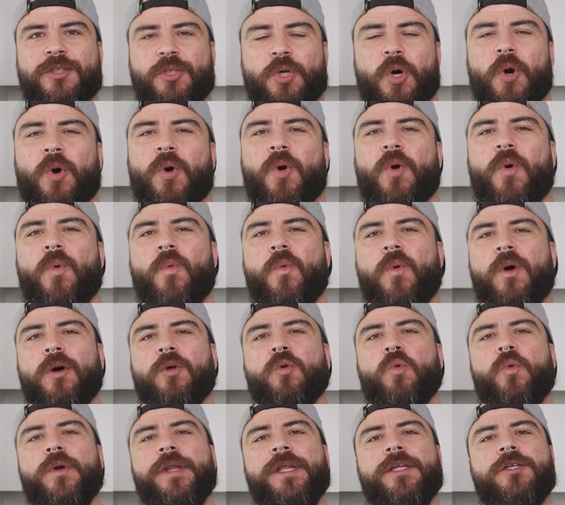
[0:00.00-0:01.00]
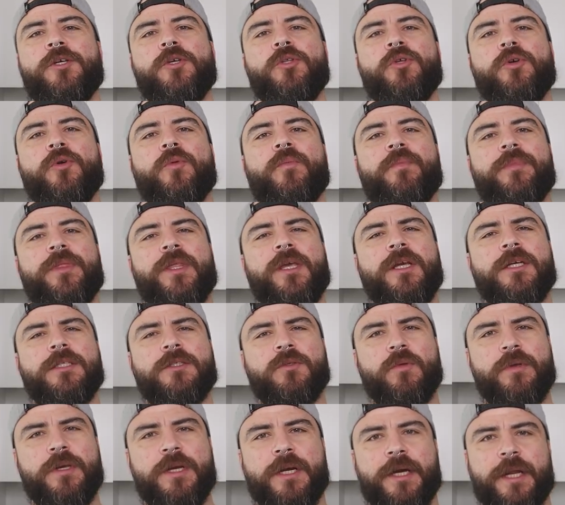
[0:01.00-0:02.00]
So what we need to do is
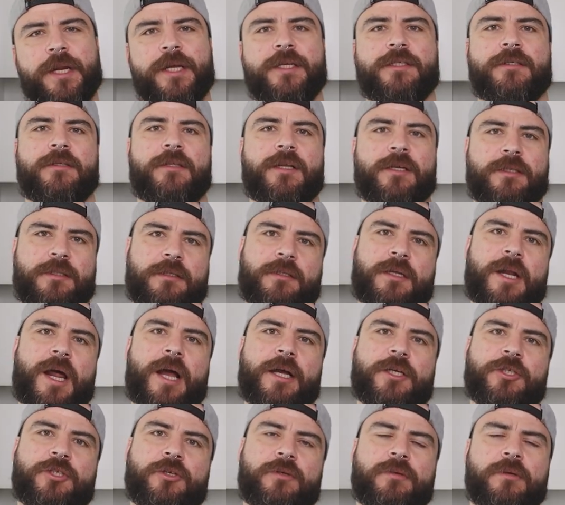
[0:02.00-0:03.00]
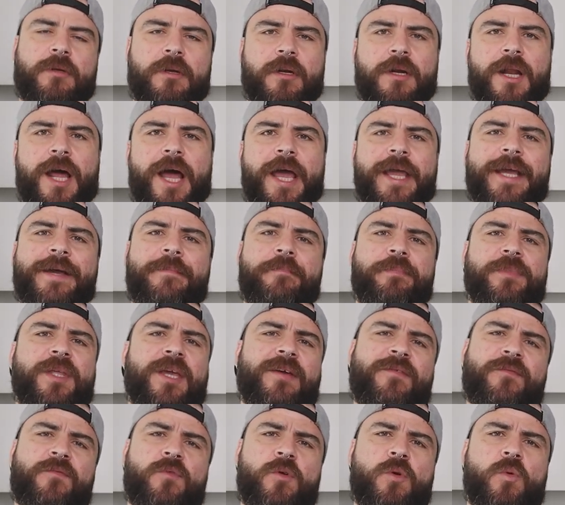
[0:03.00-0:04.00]
to increase the extraction, like
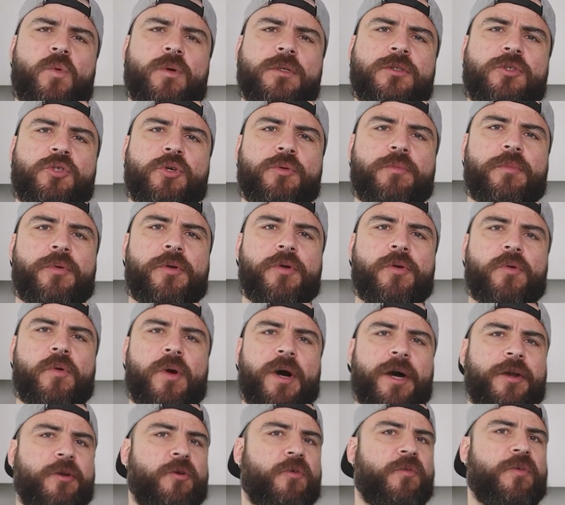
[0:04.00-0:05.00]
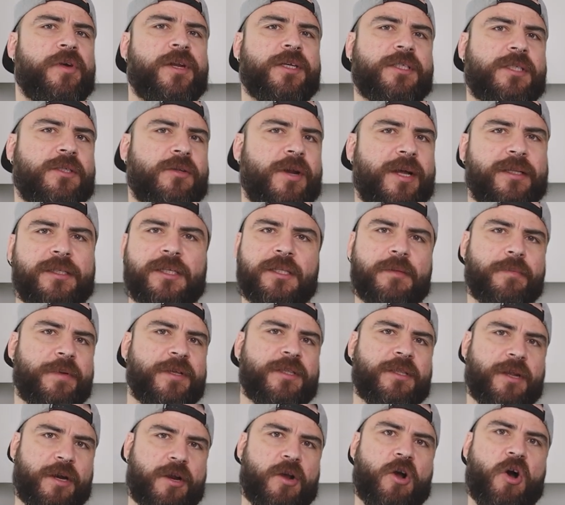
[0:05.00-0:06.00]
if we want to brew an over-extracted
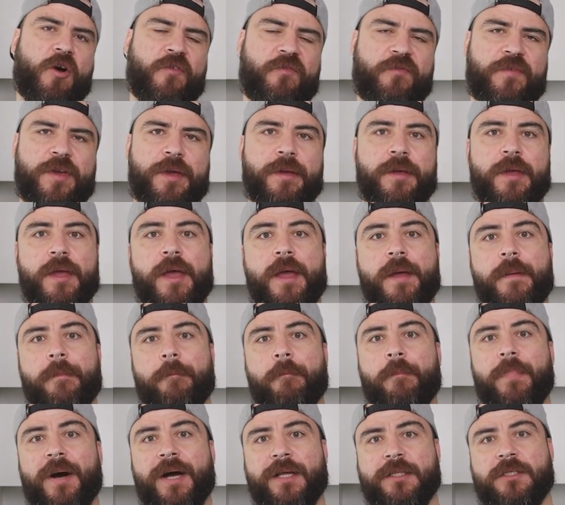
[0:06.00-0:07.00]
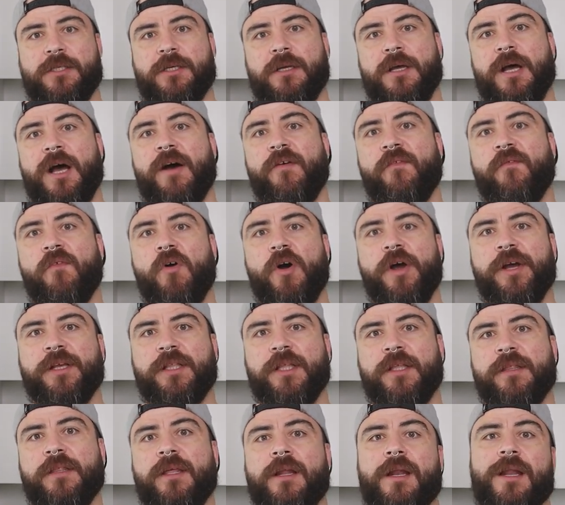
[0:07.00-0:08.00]
bitter coffee, but
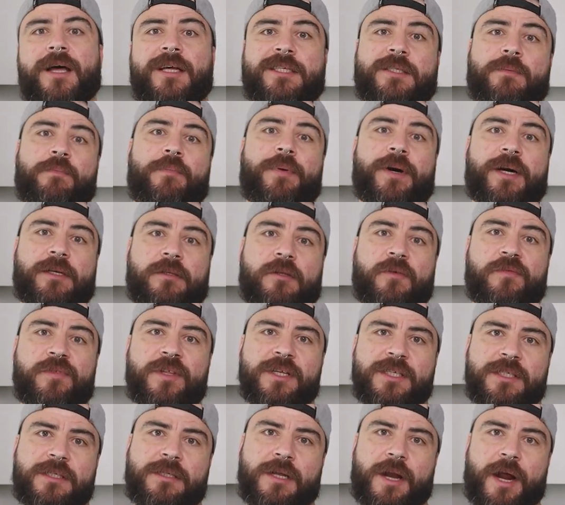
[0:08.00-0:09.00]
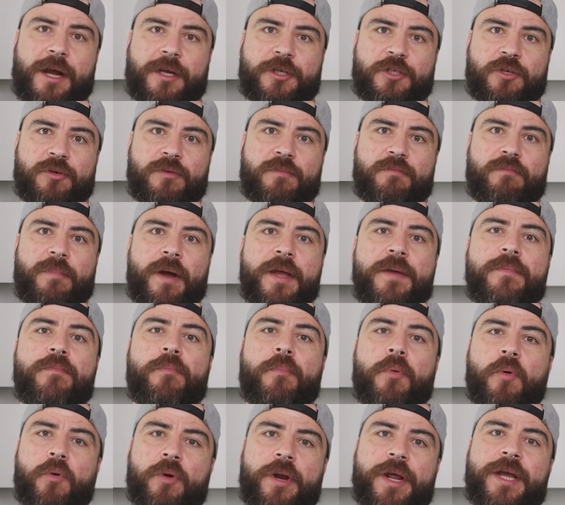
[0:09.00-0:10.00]
avoiding the last part of the extraction by
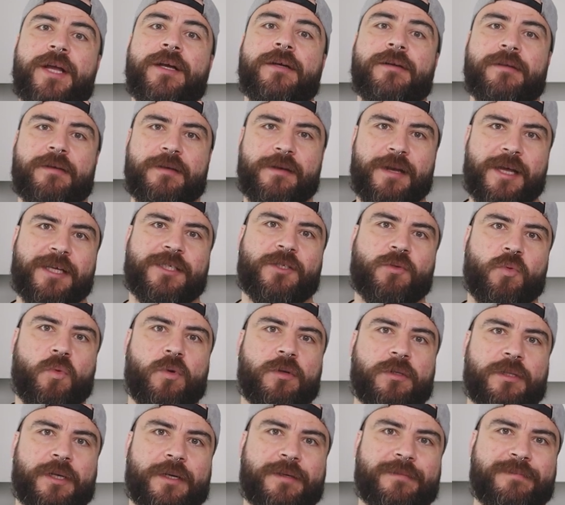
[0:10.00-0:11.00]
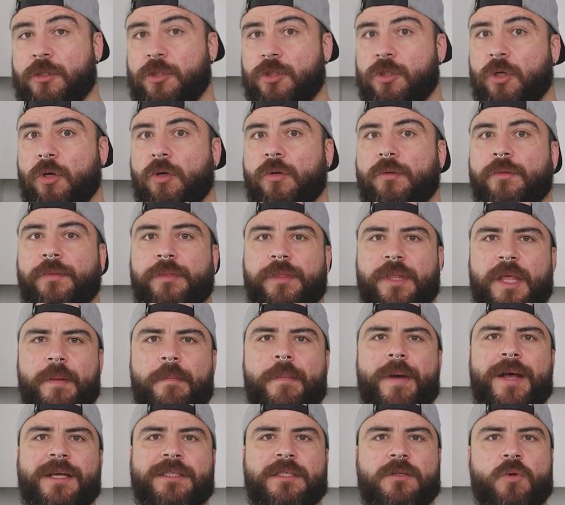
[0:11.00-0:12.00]
pouring less water. So the
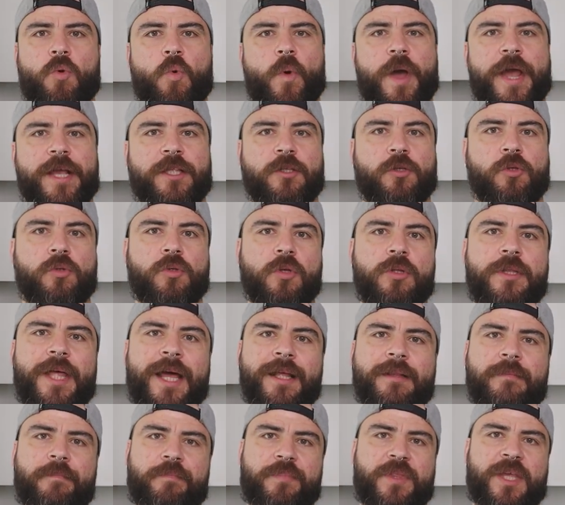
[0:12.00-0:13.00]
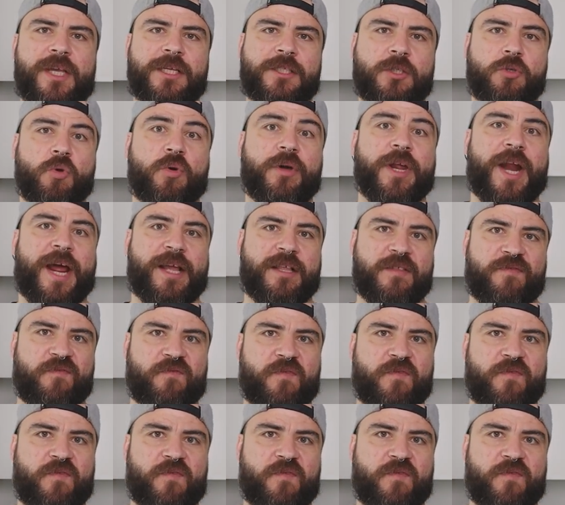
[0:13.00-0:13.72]
best way to do that is to grind